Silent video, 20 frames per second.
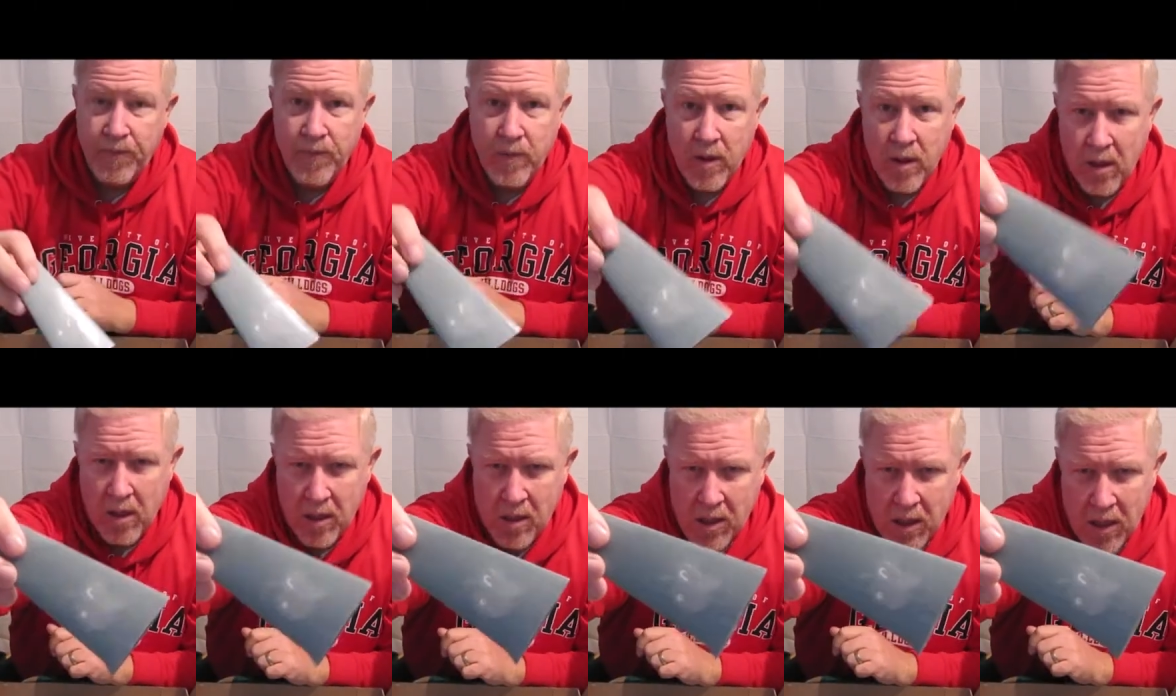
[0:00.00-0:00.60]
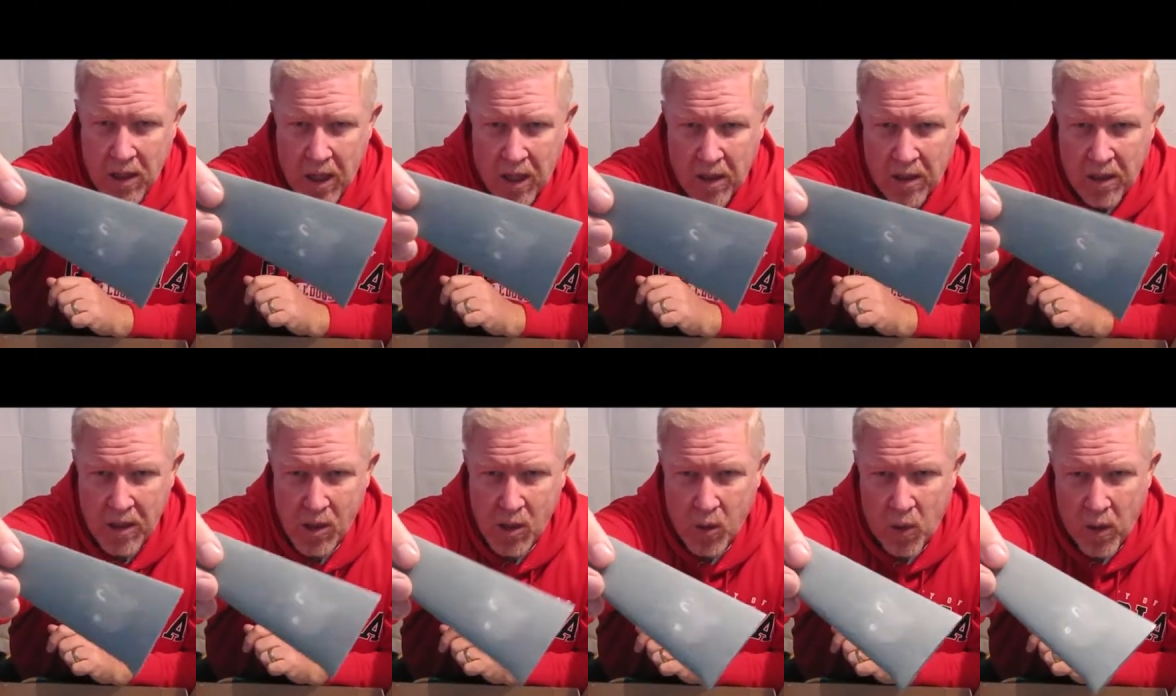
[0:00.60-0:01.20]
you can see on
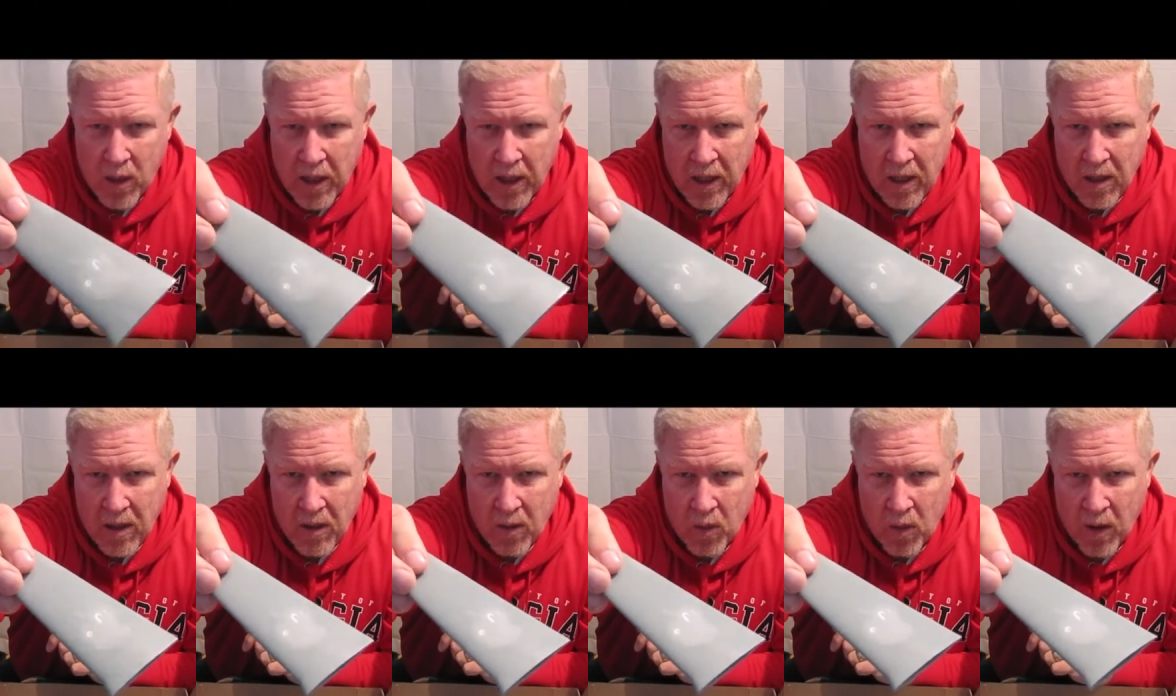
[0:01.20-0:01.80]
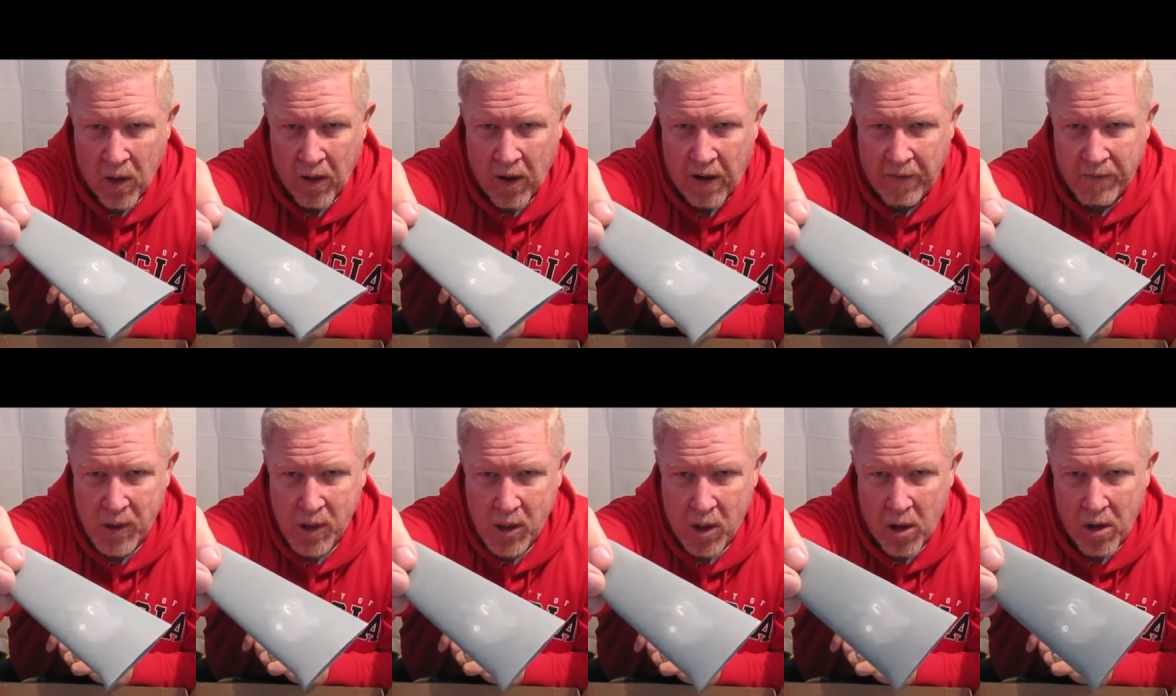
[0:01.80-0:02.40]
this wing where I've
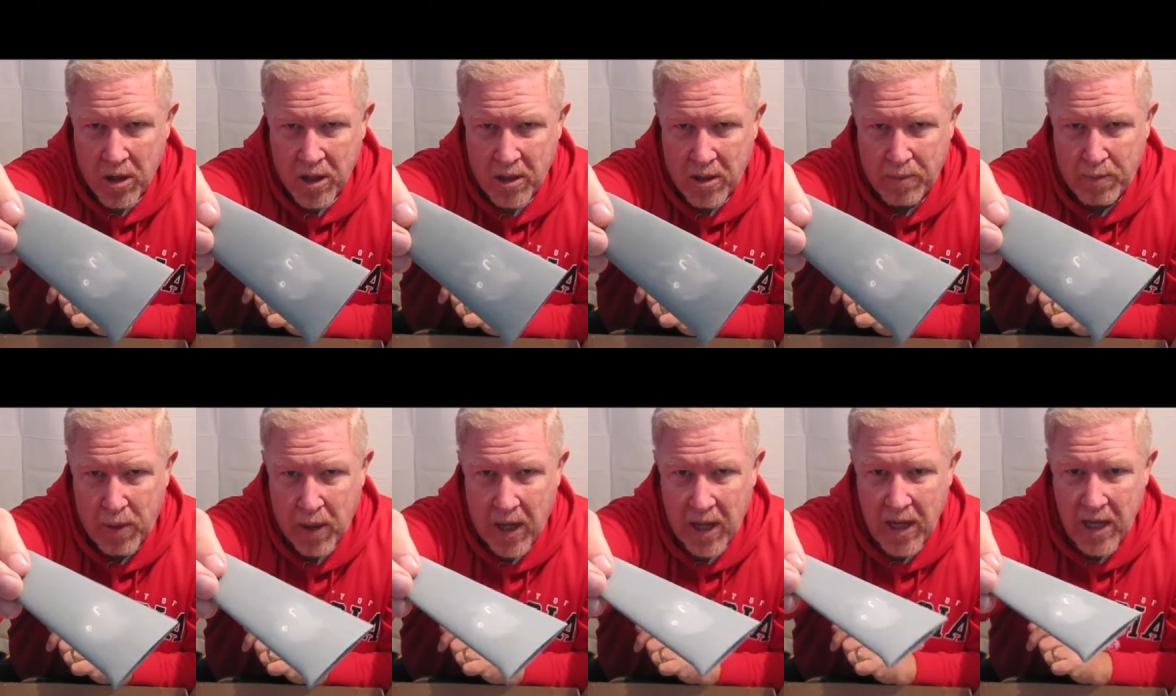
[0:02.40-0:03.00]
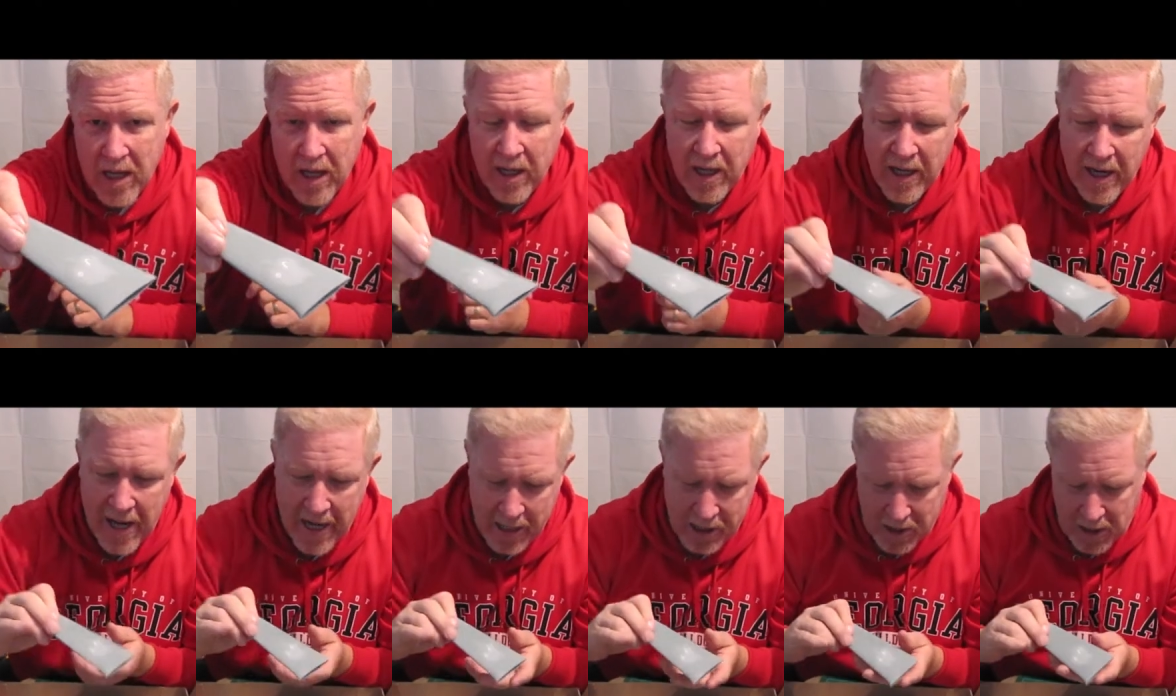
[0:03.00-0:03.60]
started to putty it, it
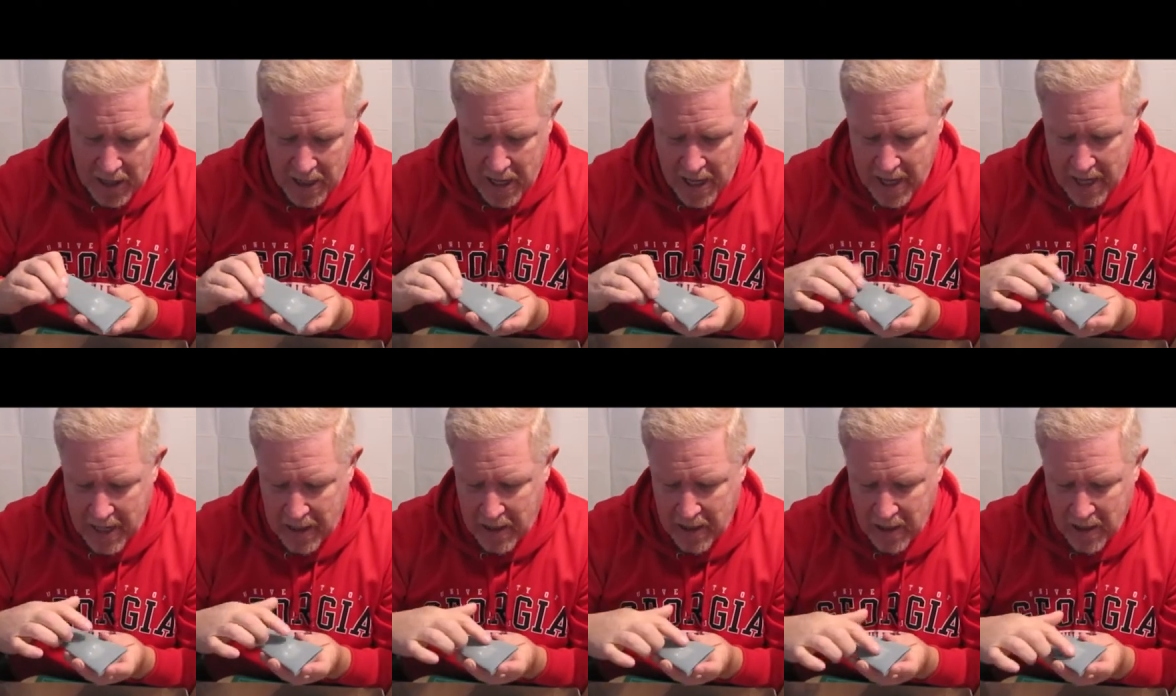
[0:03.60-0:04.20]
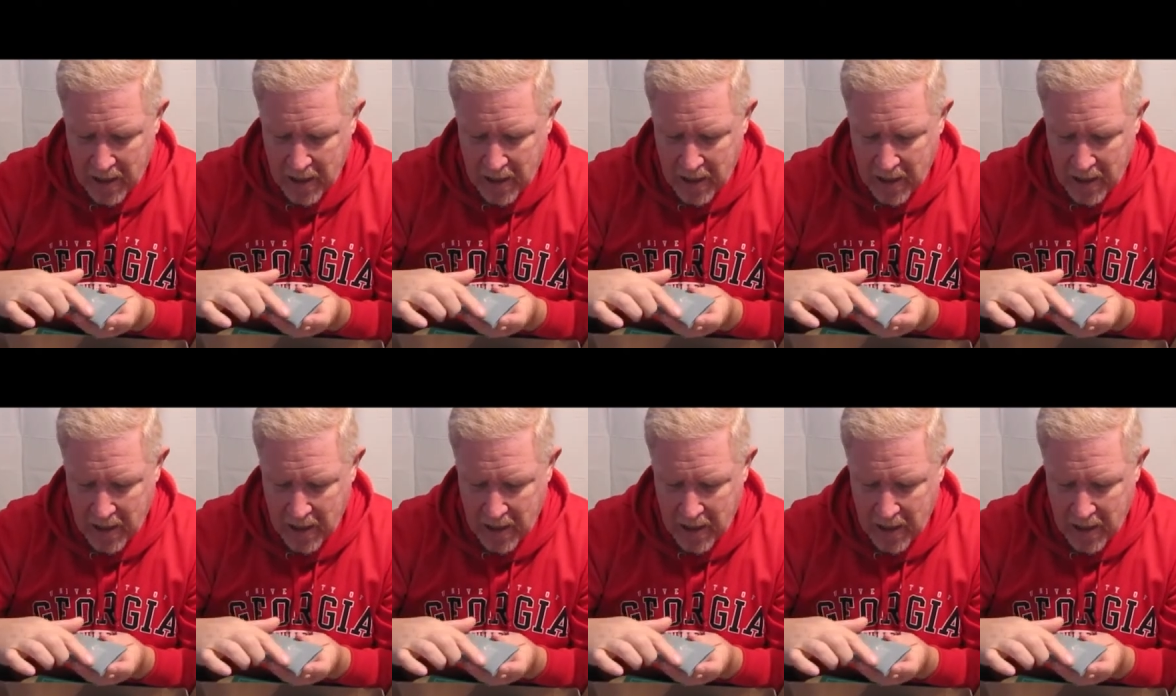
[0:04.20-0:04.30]
actually had